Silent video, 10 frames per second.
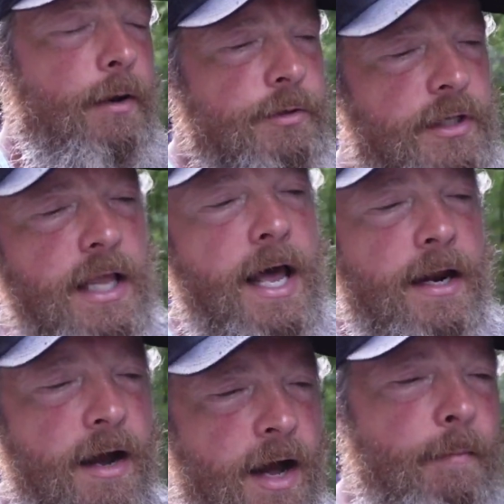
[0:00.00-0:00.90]
there was a lot
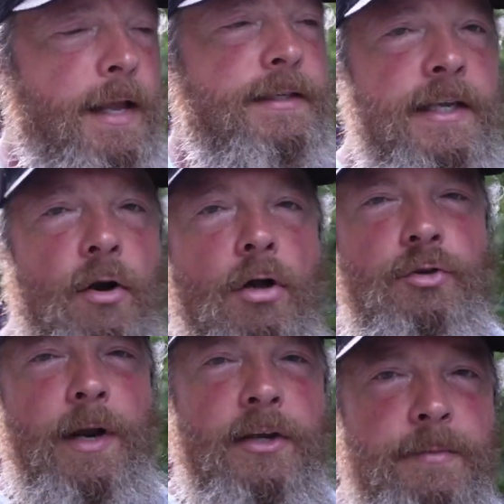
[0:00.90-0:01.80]
of comments in all
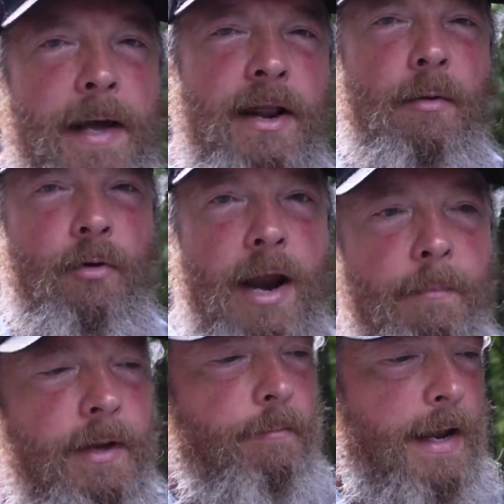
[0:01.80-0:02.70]
trails about how
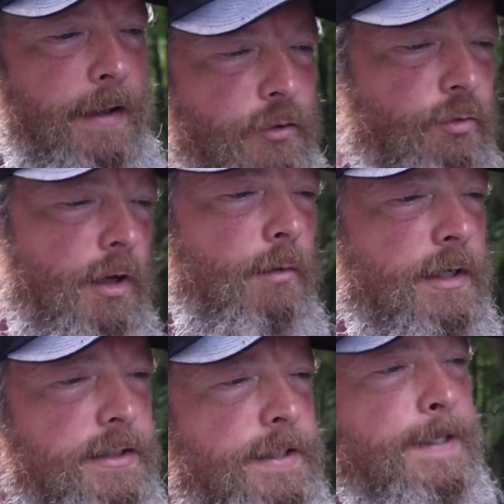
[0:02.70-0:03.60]
crappy and bad the trail
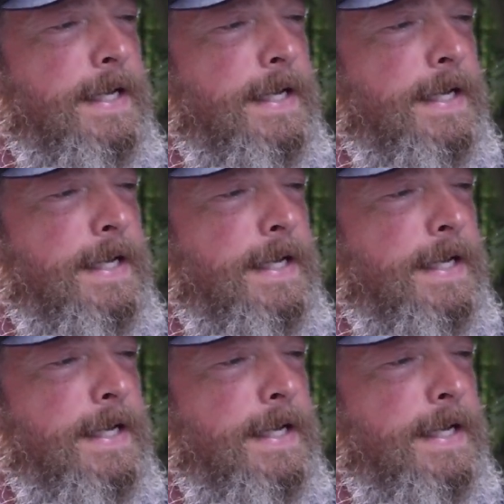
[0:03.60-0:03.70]
was.